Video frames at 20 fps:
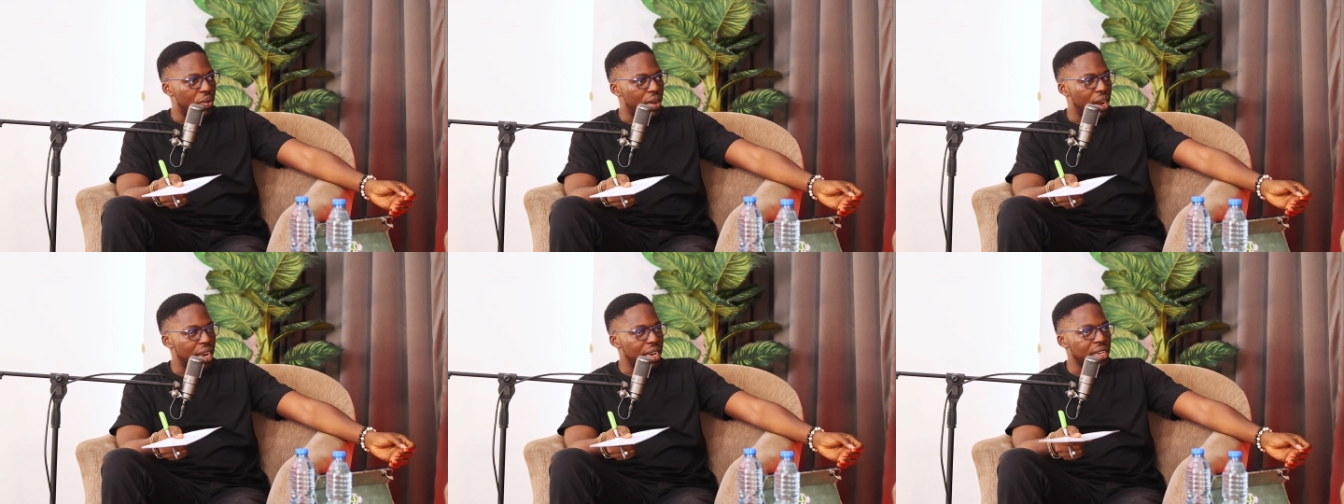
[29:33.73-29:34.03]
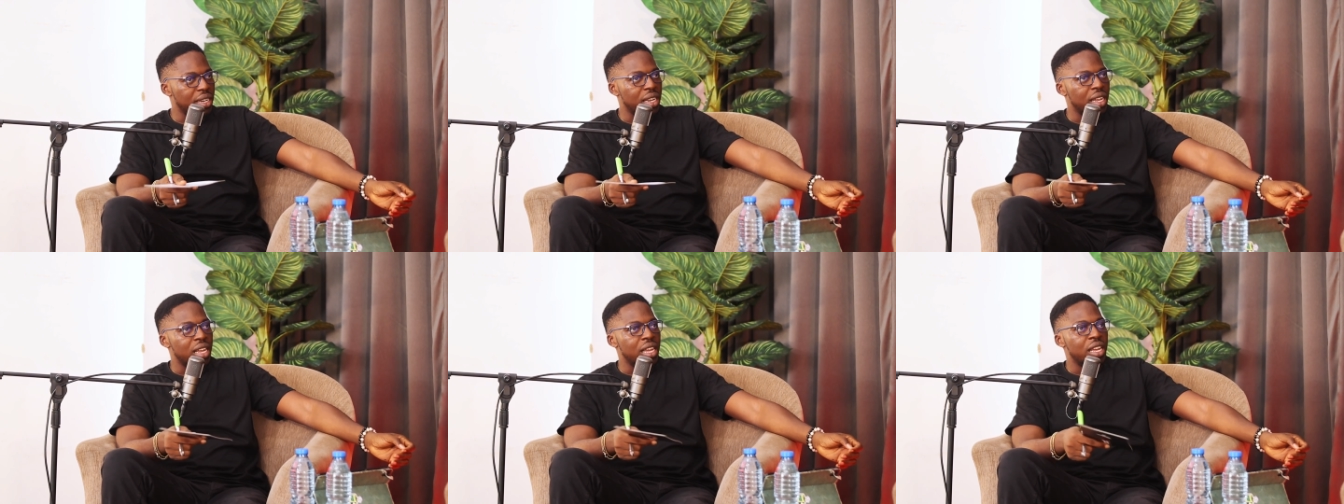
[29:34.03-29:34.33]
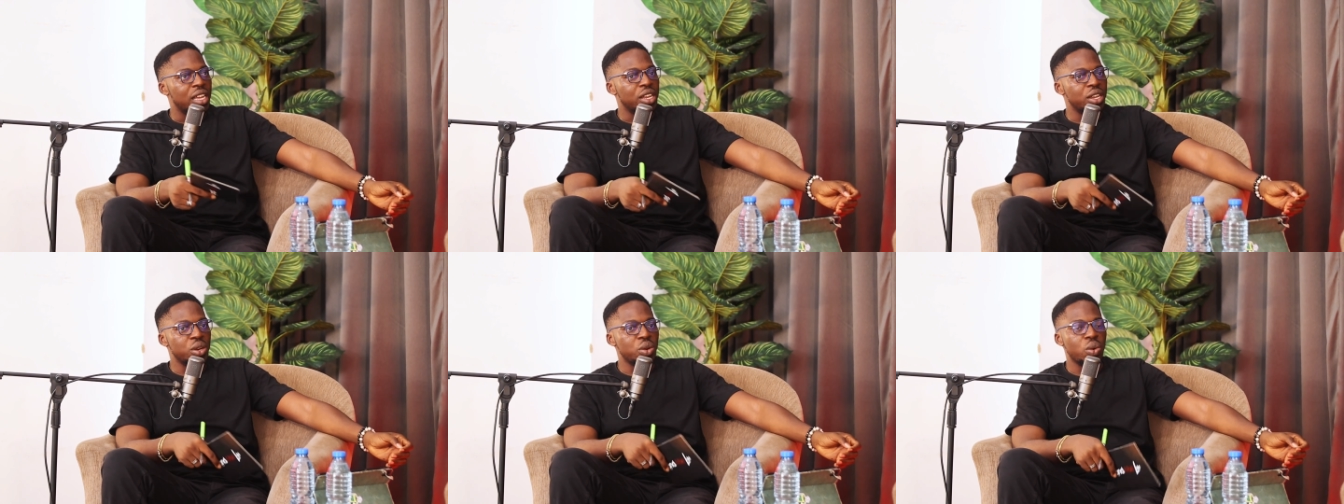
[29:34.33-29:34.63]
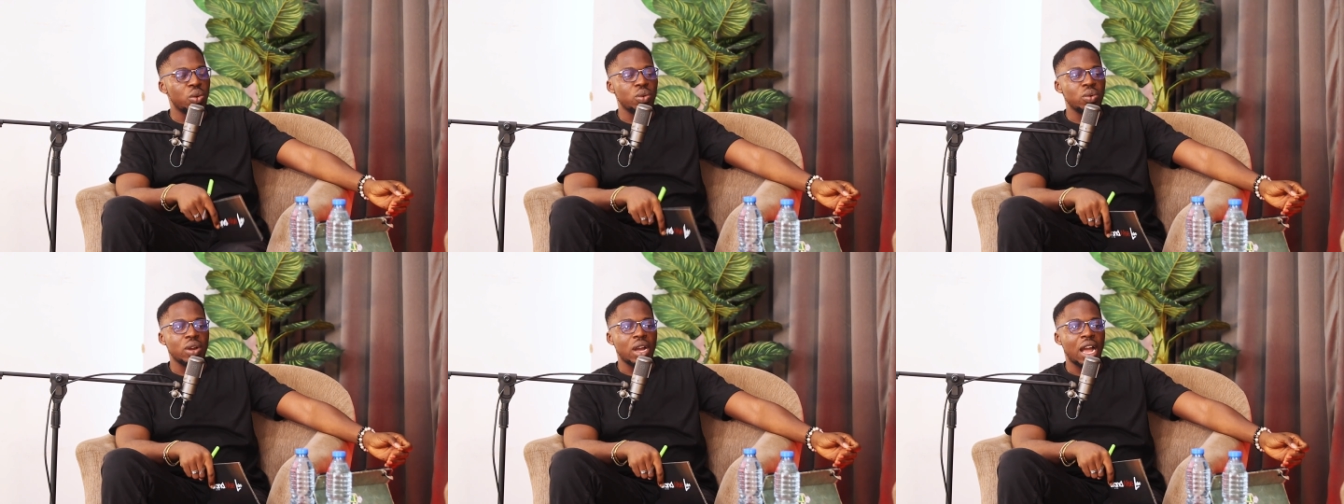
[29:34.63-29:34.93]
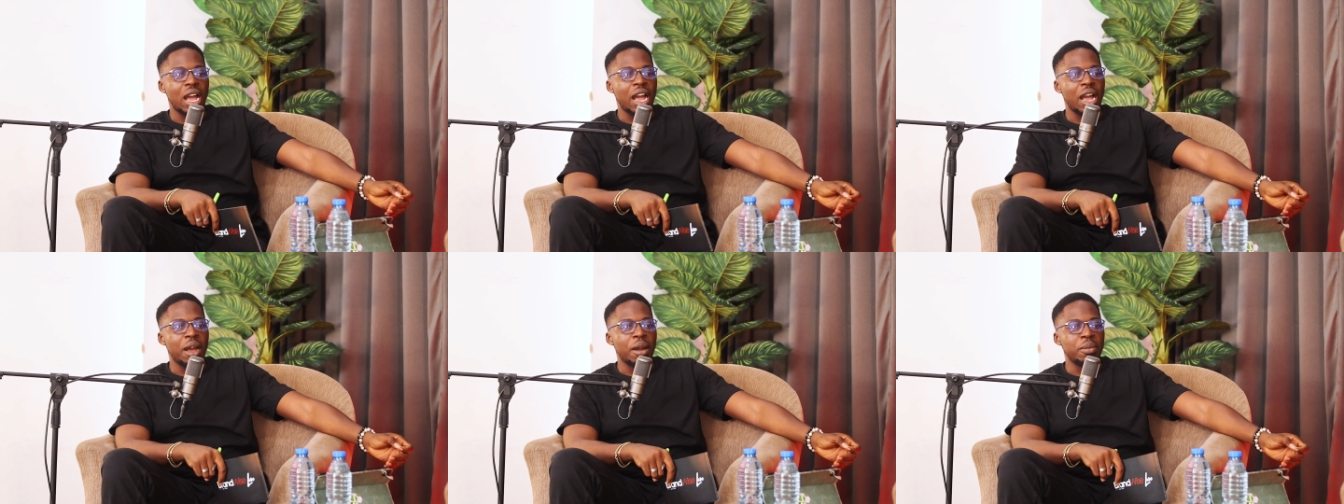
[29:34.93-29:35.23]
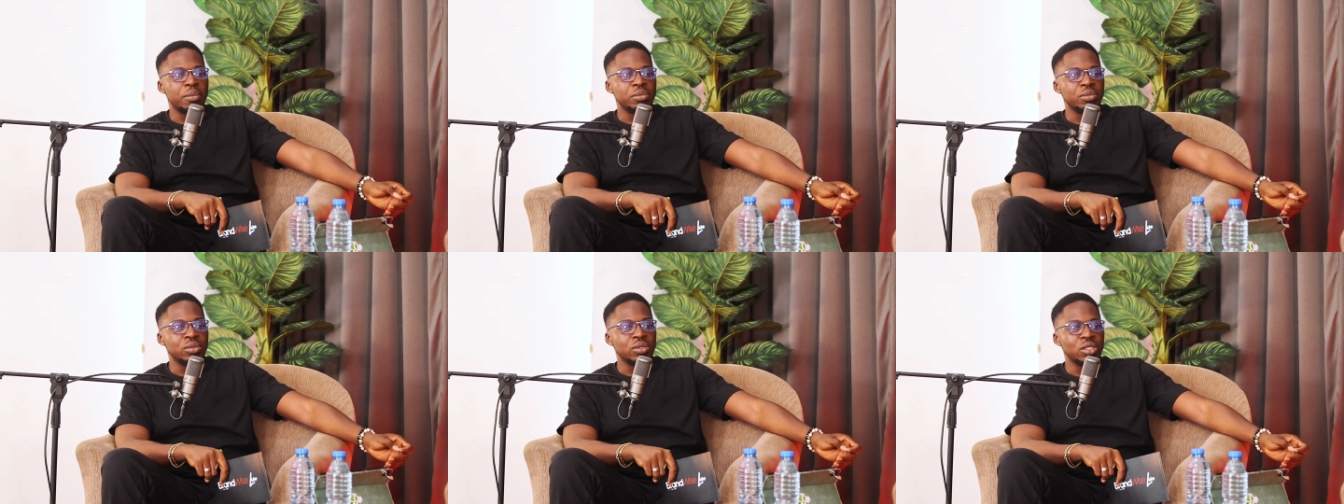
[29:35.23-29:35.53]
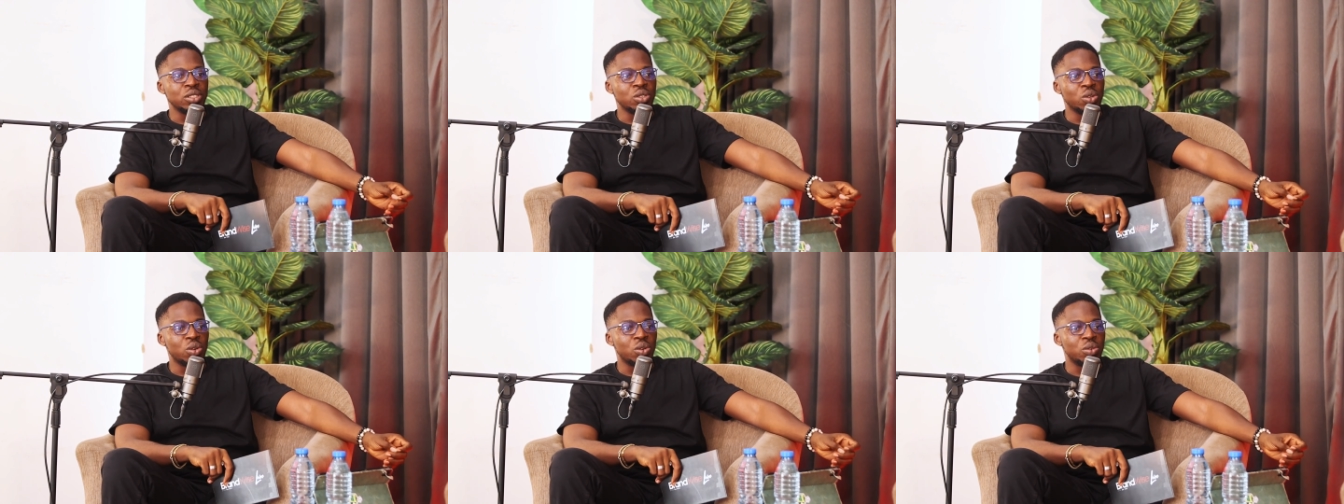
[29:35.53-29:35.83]
Right?
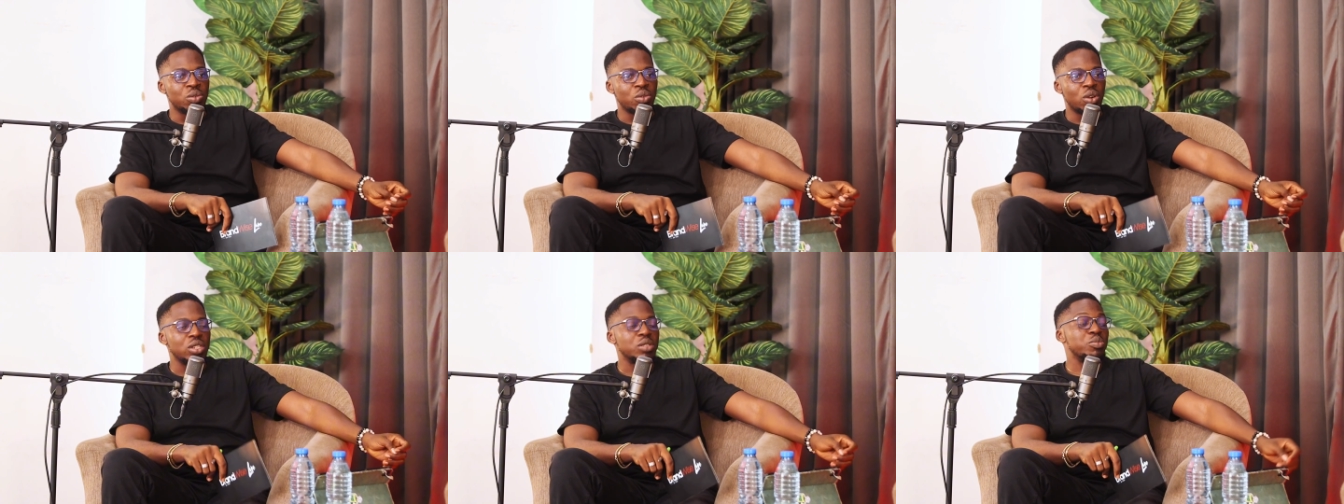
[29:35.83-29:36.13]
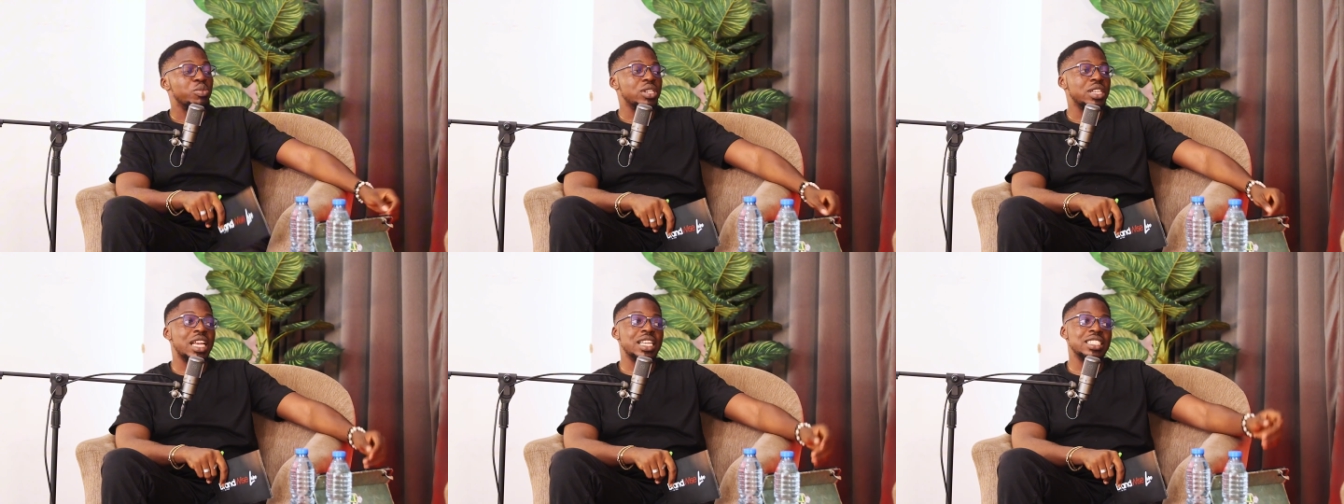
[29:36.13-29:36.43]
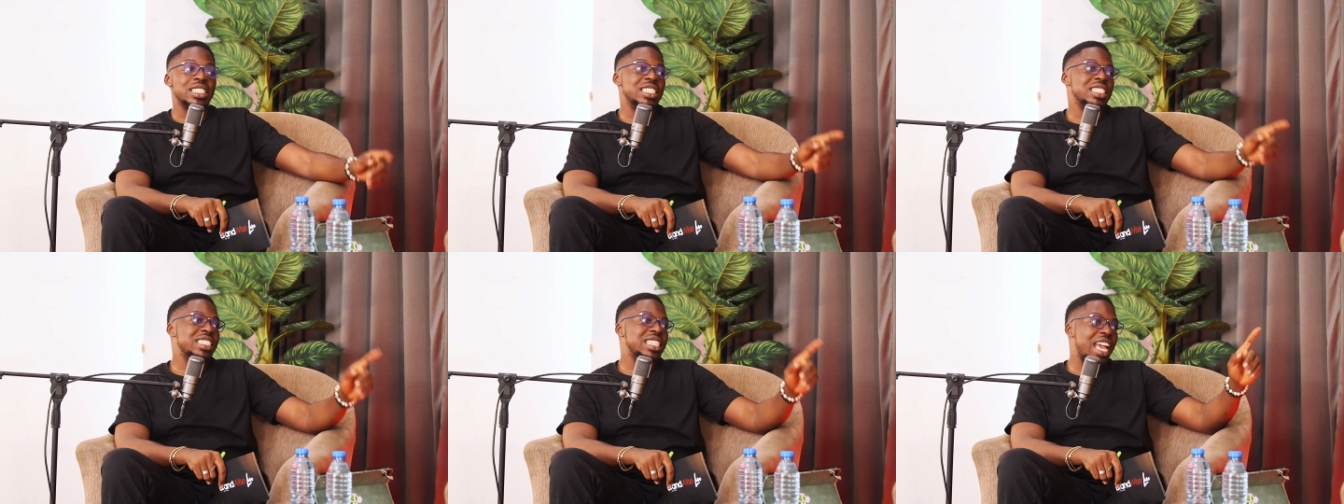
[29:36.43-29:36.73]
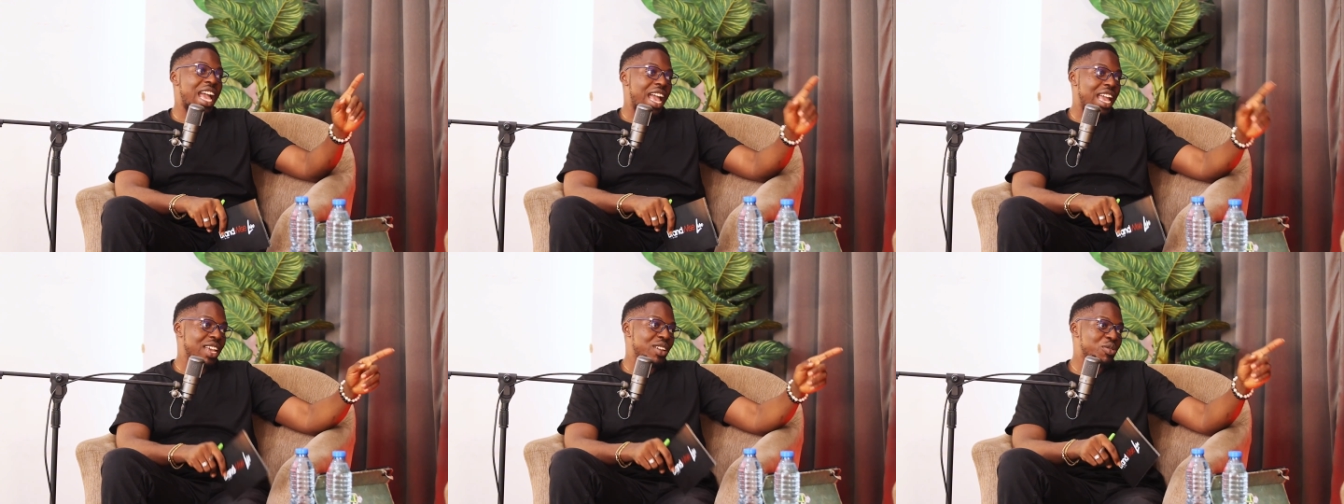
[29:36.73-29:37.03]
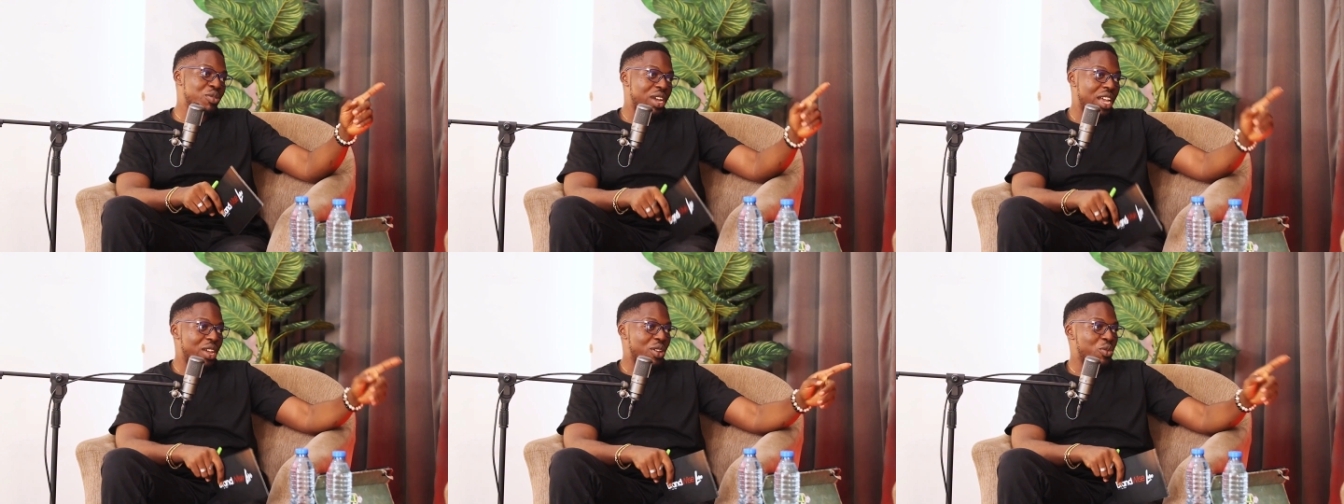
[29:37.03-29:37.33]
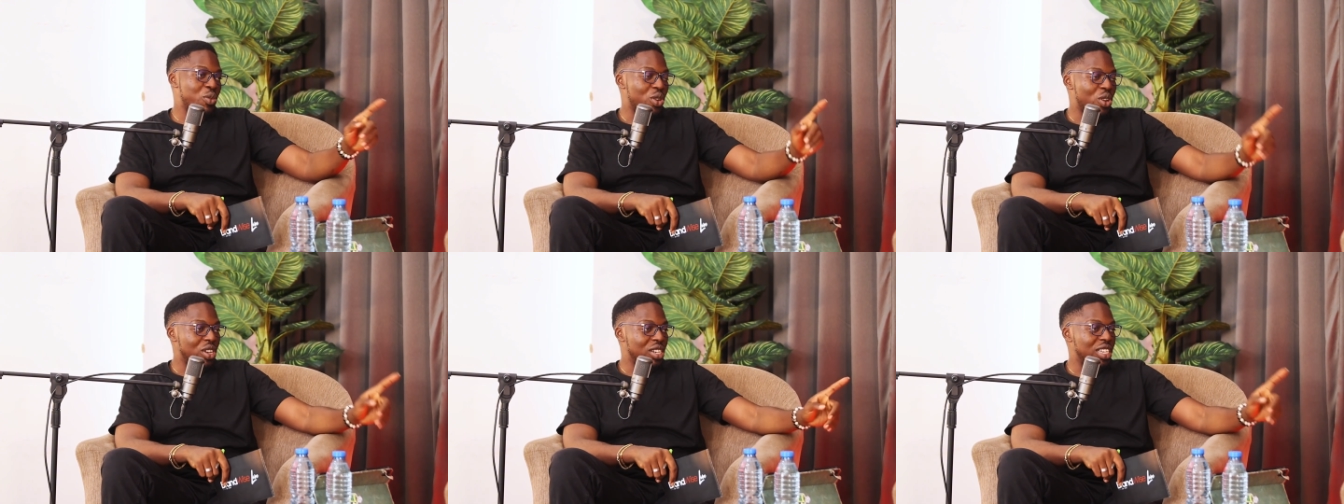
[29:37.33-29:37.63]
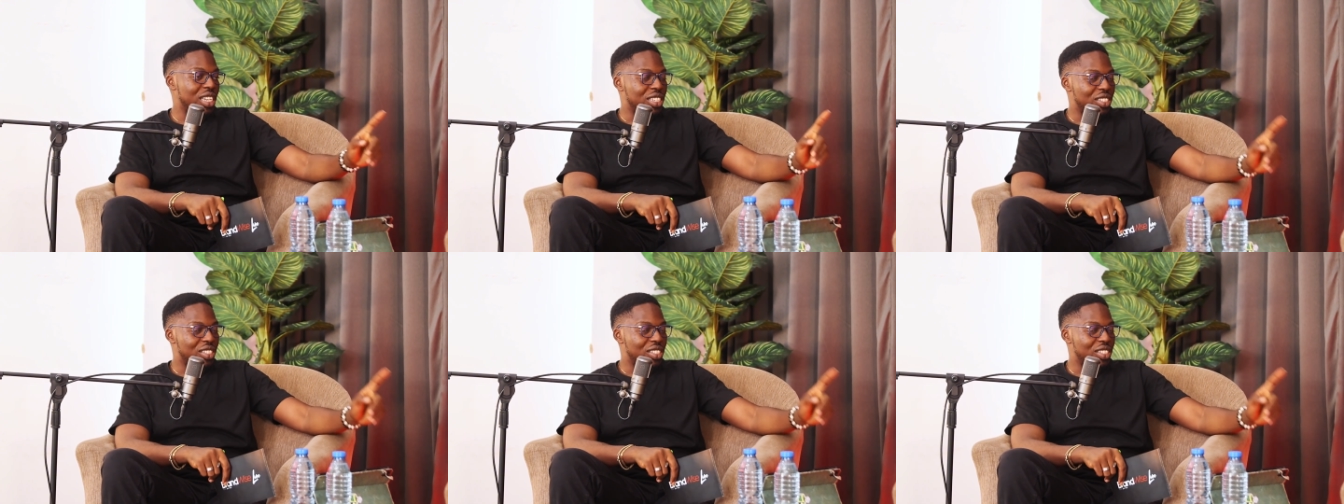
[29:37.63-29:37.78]
But there's this guy where I